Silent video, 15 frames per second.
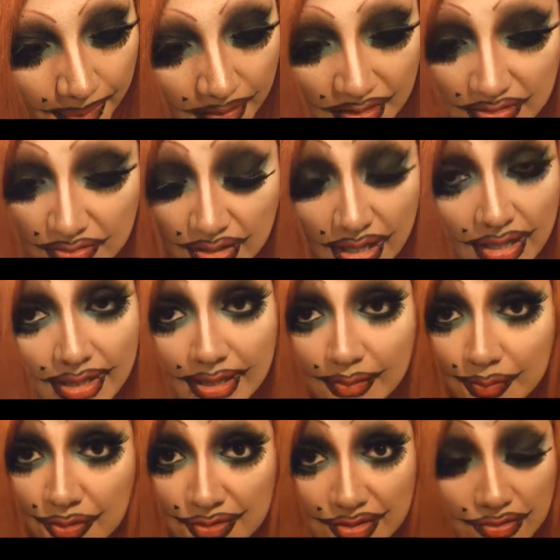So yeah, I like
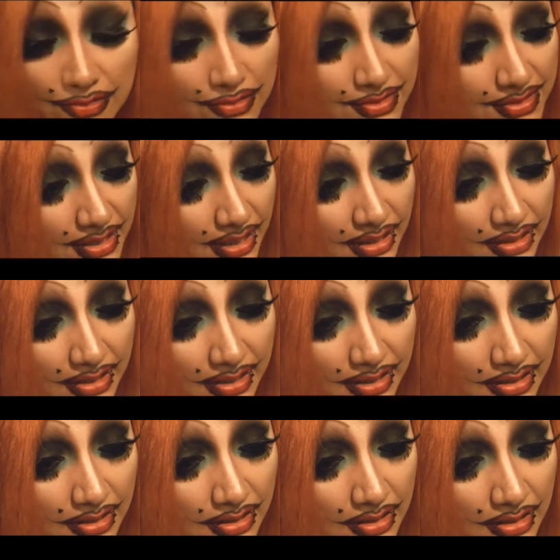musicals, I
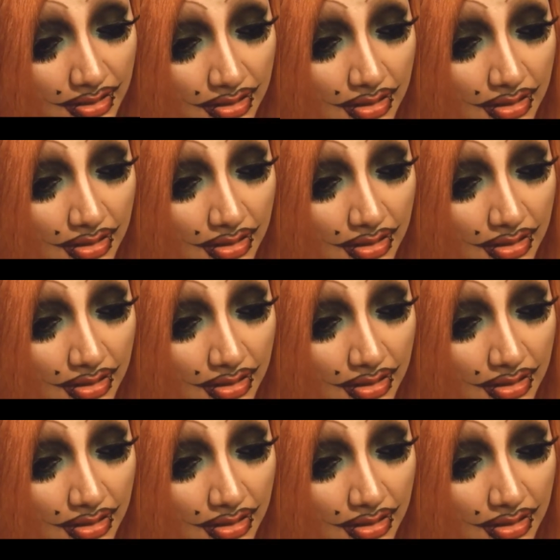like